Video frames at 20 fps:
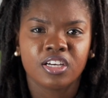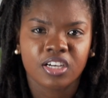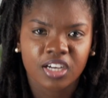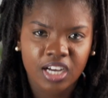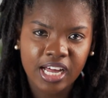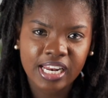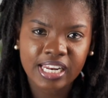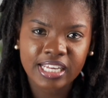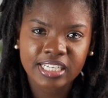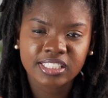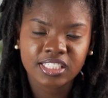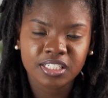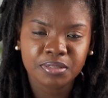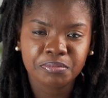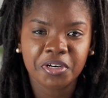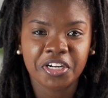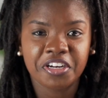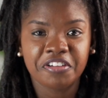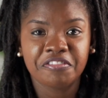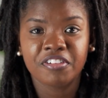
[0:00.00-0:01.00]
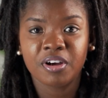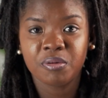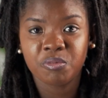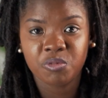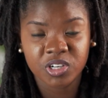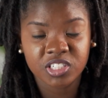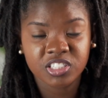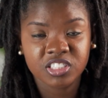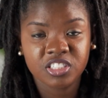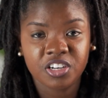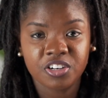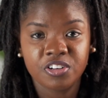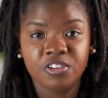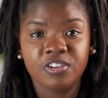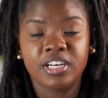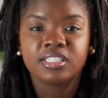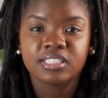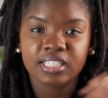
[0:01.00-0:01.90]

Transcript: collecting money from Western Union.